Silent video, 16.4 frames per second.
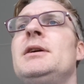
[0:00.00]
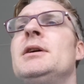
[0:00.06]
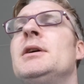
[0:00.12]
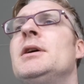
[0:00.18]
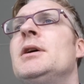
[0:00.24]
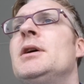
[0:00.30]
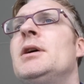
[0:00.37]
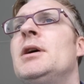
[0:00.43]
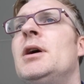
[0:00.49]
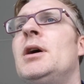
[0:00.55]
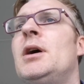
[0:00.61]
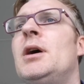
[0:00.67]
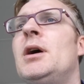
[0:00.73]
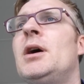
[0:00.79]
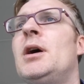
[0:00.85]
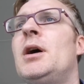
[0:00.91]
Eh?
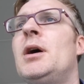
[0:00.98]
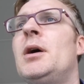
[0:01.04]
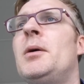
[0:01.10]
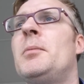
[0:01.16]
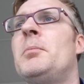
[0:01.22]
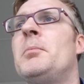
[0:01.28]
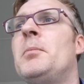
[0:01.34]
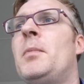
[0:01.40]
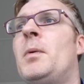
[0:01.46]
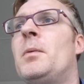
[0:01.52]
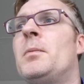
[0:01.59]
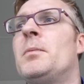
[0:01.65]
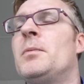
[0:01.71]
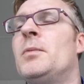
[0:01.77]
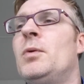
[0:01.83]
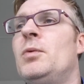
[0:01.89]
Um,
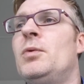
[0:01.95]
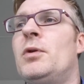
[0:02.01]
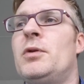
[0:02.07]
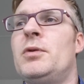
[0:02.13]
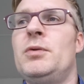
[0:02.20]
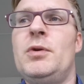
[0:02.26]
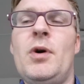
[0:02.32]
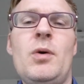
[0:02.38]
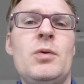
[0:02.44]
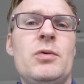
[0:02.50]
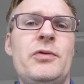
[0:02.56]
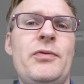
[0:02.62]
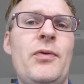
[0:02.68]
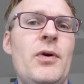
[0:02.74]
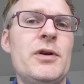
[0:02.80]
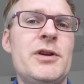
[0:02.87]
or who knows,
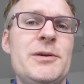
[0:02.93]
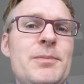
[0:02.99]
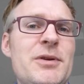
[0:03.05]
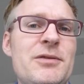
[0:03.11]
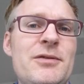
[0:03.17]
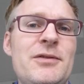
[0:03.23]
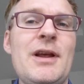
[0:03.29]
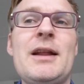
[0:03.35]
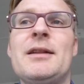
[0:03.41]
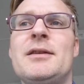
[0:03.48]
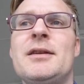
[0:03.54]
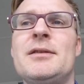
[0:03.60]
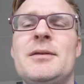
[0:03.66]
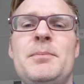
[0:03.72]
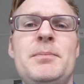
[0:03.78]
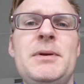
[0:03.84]
forty percent
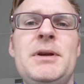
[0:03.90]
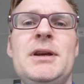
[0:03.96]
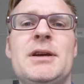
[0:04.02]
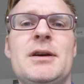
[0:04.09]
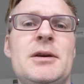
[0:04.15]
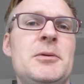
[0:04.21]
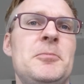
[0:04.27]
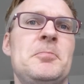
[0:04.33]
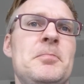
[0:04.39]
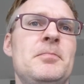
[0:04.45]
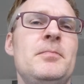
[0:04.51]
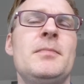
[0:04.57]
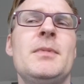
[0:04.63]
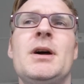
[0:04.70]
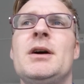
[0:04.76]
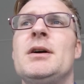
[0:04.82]
at the peak.
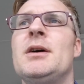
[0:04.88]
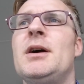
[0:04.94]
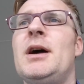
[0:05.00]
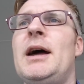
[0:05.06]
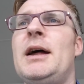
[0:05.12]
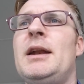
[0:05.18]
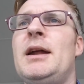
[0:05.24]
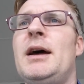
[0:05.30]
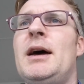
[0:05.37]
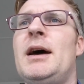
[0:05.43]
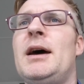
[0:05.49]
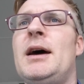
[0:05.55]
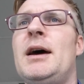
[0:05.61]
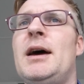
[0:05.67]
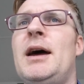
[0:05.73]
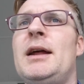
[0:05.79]
Hmm? And
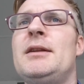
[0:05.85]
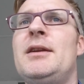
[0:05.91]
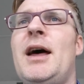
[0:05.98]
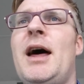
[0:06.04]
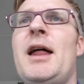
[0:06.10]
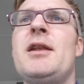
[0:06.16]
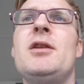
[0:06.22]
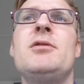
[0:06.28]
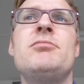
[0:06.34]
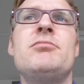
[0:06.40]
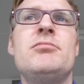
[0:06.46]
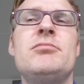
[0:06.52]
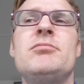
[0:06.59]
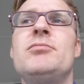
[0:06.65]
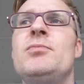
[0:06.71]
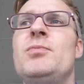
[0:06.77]
uh, and
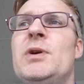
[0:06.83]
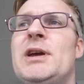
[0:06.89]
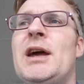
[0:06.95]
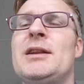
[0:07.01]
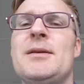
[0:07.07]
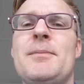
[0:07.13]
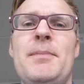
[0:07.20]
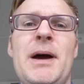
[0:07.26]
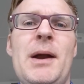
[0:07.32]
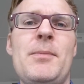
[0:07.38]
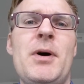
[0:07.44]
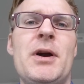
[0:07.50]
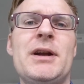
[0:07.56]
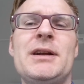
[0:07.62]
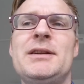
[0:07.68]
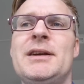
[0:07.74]
then we get a bear
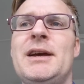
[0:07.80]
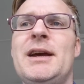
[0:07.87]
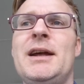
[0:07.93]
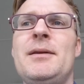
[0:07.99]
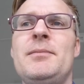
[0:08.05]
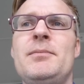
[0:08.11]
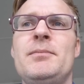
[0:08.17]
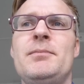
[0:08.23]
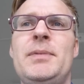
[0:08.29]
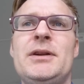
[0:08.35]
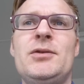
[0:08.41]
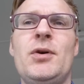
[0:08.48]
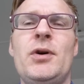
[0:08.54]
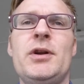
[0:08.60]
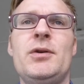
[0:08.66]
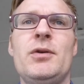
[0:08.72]
market again.
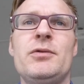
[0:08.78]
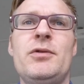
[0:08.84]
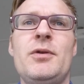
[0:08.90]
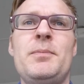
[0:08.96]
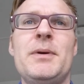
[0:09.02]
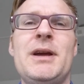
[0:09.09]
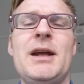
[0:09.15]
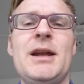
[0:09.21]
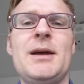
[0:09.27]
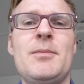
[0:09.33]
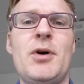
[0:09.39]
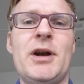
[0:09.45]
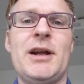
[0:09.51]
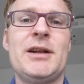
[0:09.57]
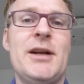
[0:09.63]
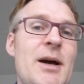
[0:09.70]
Bitcoin goes up again in
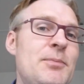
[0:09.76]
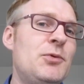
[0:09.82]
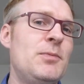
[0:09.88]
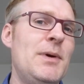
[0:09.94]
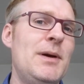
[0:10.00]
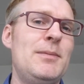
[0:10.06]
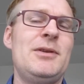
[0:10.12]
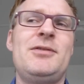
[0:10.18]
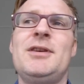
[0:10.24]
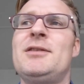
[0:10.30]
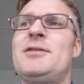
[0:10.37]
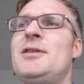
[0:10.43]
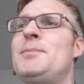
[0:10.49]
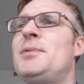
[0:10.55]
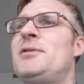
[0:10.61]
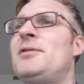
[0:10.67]
market cap to maybe
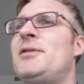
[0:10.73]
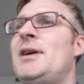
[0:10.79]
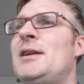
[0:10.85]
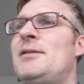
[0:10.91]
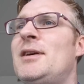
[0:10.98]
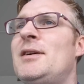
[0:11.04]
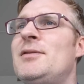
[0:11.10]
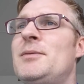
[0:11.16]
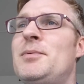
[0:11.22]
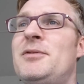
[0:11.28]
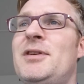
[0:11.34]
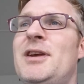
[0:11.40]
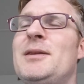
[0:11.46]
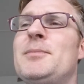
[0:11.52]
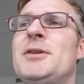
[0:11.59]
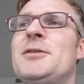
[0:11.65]
sixty percent, seventy
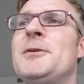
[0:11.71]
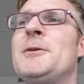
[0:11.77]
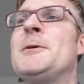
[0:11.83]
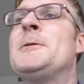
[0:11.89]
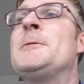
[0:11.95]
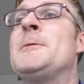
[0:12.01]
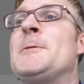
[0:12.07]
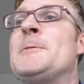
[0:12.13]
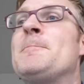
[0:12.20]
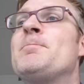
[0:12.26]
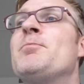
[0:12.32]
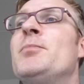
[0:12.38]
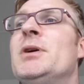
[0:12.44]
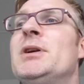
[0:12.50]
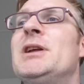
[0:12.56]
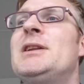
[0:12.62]
percent, but
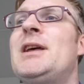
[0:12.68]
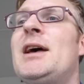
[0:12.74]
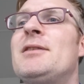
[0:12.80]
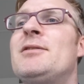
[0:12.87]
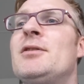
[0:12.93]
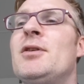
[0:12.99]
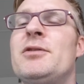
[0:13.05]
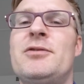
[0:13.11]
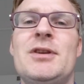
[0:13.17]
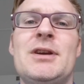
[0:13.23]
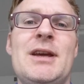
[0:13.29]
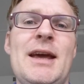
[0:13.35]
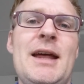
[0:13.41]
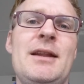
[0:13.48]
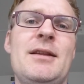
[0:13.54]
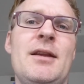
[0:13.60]
but it has lost
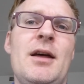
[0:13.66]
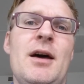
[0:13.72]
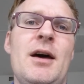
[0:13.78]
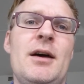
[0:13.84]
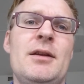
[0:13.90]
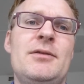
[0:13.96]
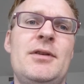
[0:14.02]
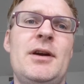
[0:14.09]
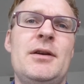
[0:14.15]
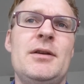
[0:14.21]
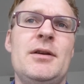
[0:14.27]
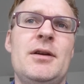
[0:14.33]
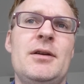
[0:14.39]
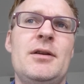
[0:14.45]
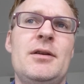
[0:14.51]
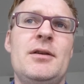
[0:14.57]
again. Uh,
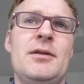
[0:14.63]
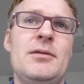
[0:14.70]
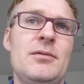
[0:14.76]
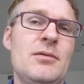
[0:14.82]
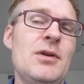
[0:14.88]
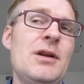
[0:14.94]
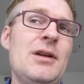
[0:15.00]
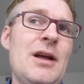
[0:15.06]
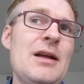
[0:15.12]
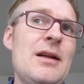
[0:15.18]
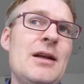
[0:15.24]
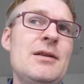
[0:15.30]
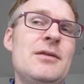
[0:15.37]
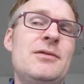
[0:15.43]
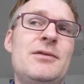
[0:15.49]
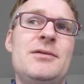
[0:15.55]
ter
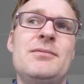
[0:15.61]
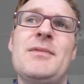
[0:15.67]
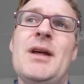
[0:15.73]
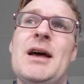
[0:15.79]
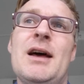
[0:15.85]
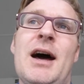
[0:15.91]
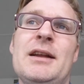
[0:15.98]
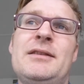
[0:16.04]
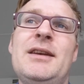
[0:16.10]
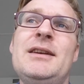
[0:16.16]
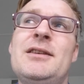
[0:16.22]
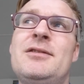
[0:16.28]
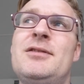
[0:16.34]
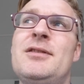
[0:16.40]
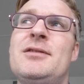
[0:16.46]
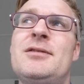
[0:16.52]
uh, I think
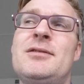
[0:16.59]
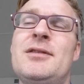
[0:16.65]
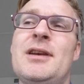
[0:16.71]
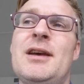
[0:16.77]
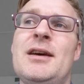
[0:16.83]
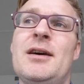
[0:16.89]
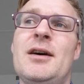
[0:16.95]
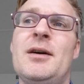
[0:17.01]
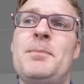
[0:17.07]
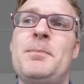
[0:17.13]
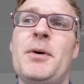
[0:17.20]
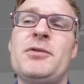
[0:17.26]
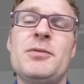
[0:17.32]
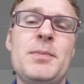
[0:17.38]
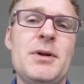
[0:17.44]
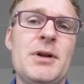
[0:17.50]
this is uh,
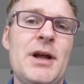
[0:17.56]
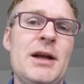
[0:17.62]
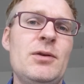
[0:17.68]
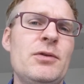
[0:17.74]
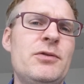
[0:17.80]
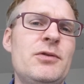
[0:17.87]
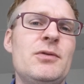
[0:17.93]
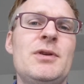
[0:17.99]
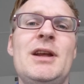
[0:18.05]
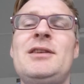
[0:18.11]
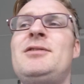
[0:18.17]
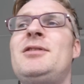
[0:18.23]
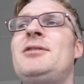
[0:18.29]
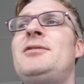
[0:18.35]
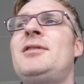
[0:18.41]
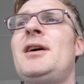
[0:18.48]
possible and also
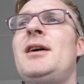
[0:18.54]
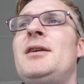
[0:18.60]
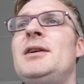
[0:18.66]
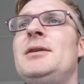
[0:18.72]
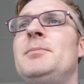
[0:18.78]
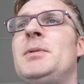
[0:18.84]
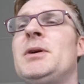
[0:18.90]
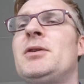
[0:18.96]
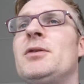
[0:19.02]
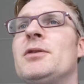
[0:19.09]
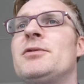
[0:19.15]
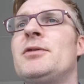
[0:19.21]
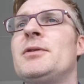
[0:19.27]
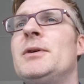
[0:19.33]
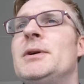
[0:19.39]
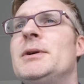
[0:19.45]
necessary,
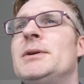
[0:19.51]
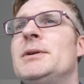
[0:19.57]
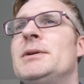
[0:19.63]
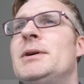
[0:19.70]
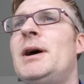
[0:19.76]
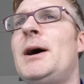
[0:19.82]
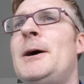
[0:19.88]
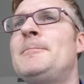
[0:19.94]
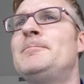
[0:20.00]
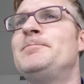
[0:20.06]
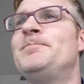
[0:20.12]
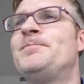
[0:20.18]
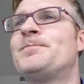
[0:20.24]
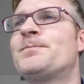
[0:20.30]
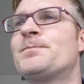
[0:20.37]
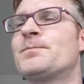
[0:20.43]
because um,